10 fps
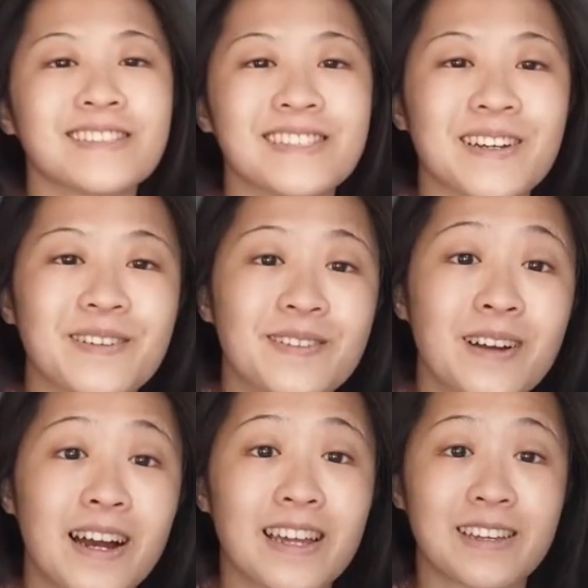
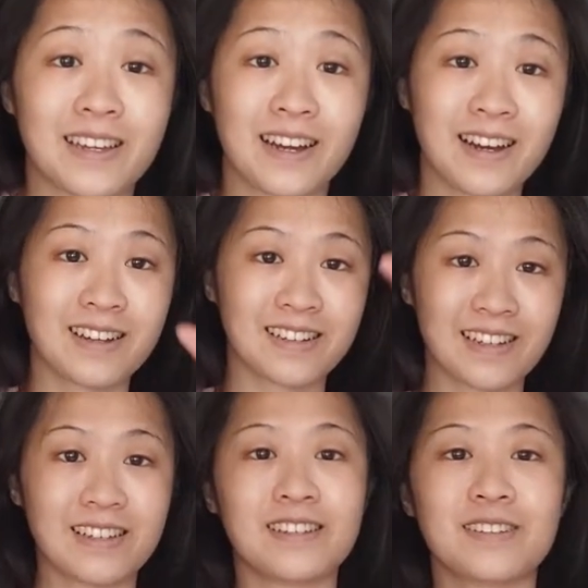I hung
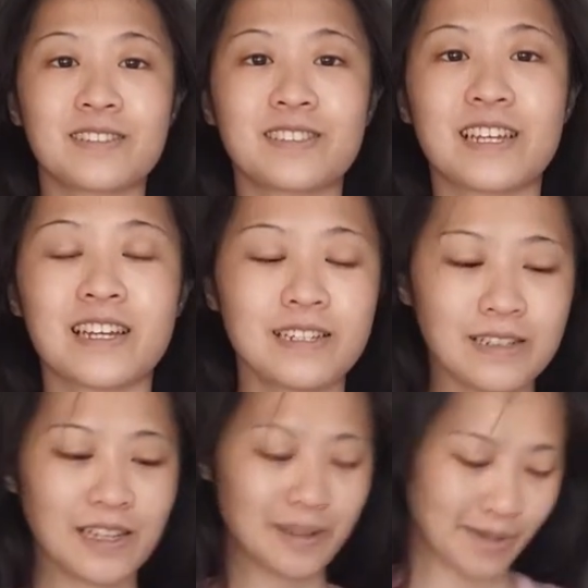another sign
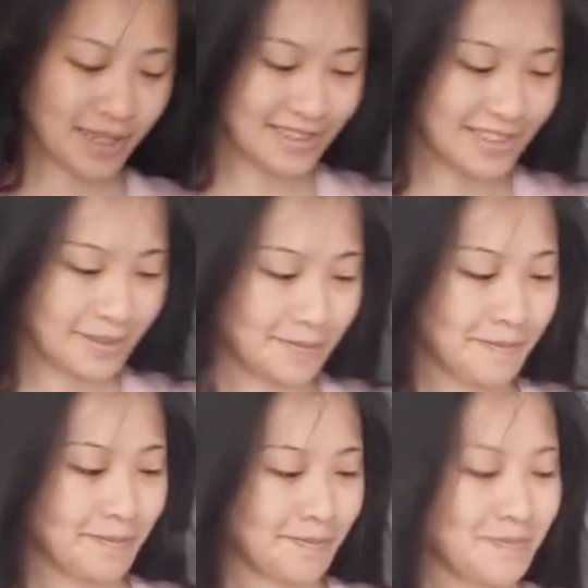that I painted.
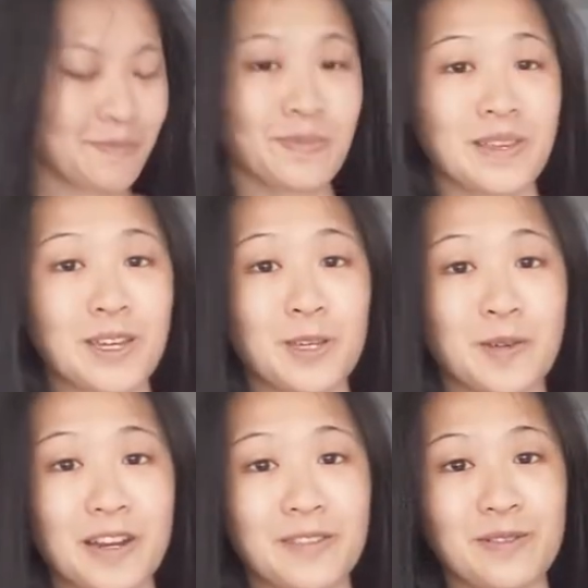Are you
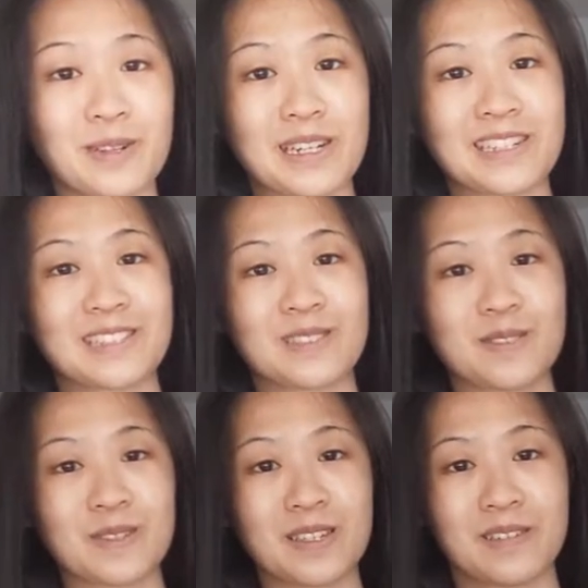ready for it? It's
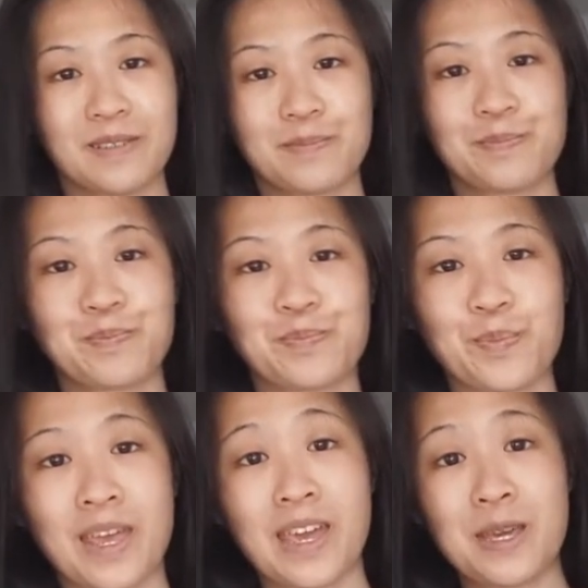so cute.
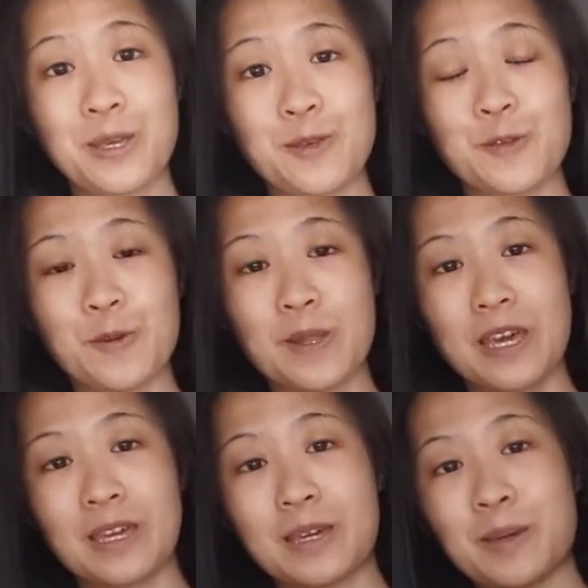So
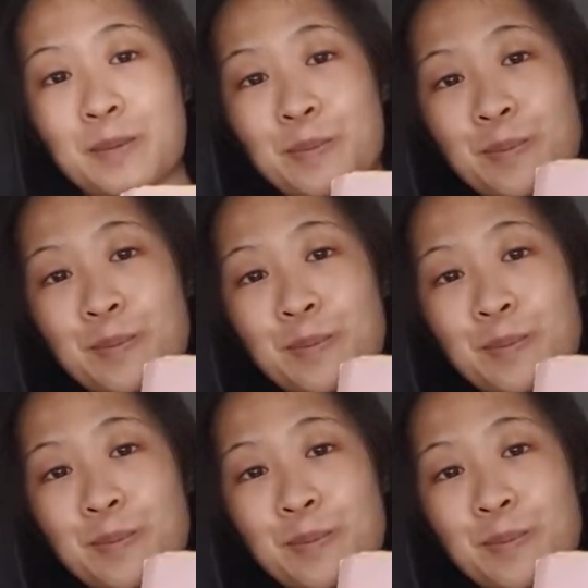like,